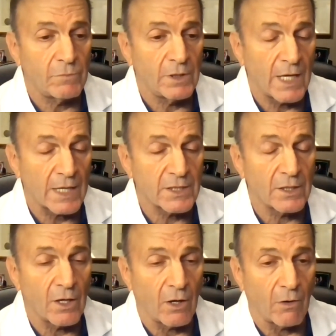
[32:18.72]
Yes
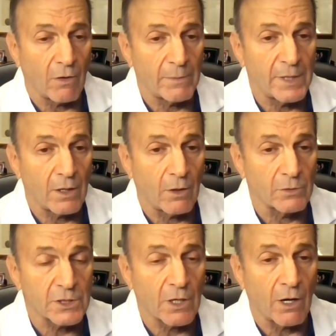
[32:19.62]
and no. I mean,
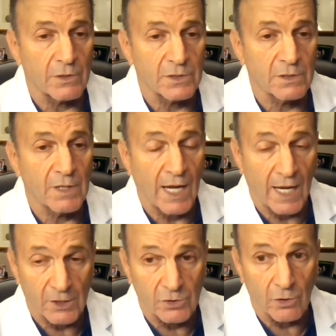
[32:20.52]
old scars
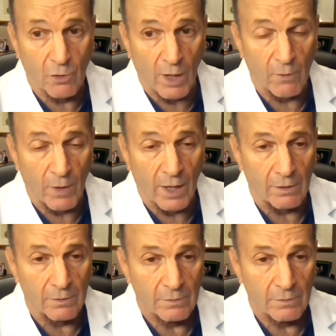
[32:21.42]
can do quite well.